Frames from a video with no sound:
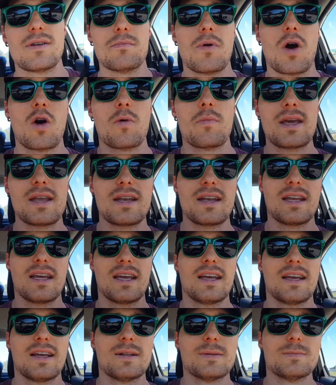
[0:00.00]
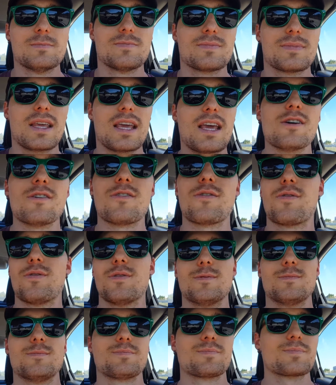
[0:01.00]
moment, if
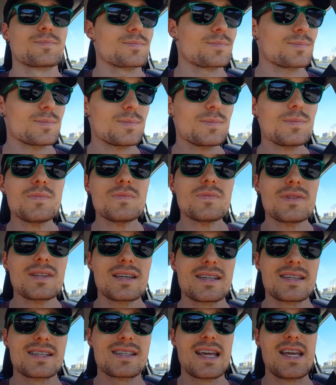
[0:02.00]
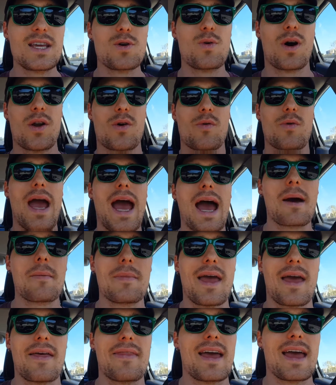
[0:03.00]
say you want to rap
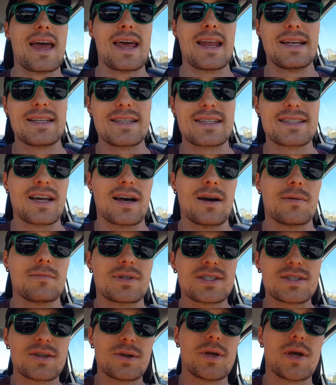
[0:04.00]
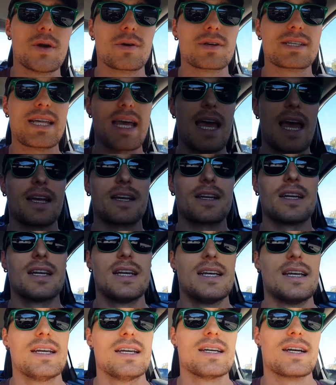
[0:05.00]
and then some studio exec
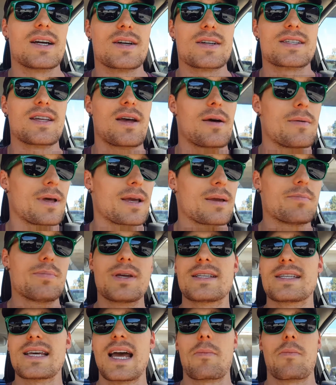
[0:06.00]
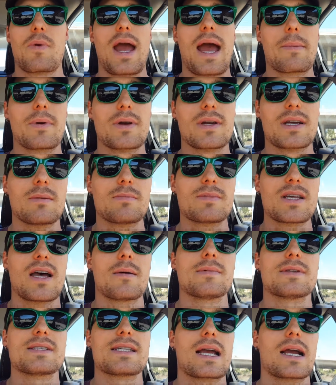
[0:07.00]
or some like big time rapper comes up and
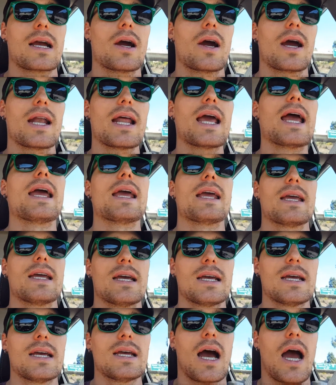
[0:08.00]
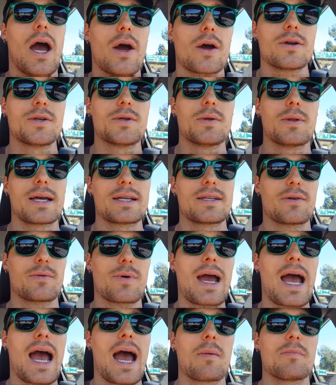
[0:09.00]
is like, all right, hey, I heard you like to
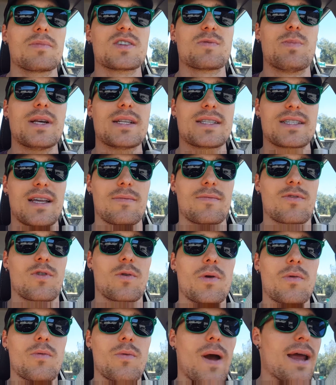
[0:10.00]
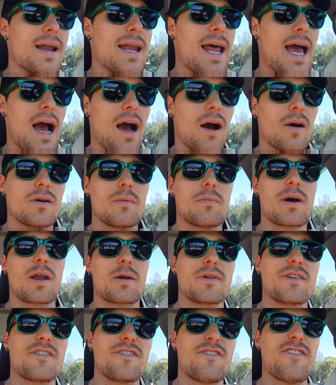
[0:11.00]
rap, spit something for me right now, it better be
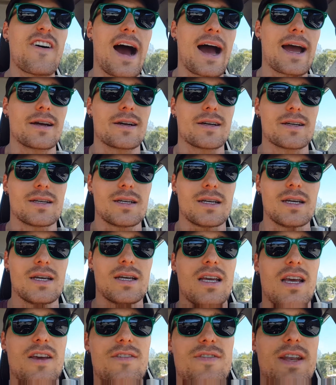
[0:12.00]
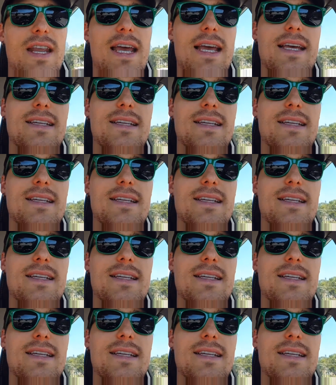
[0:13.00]
fire. If it is,